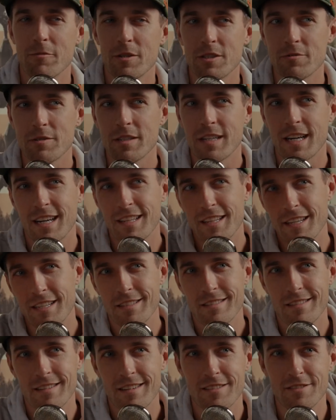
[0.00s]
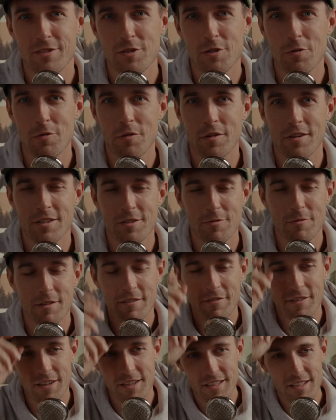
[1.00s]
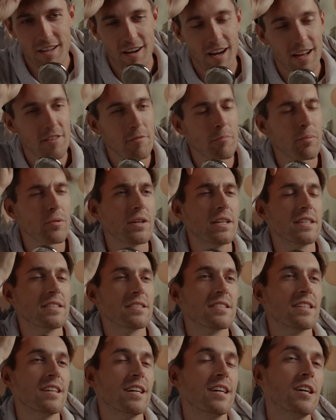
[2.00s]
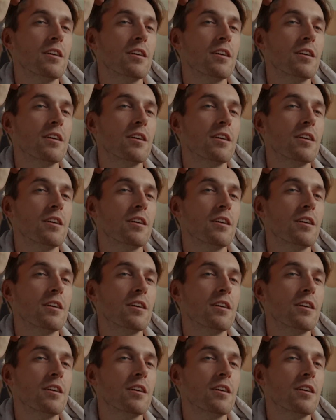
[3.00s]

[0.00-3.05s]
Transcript: which we got like a 2/3 refund on the place,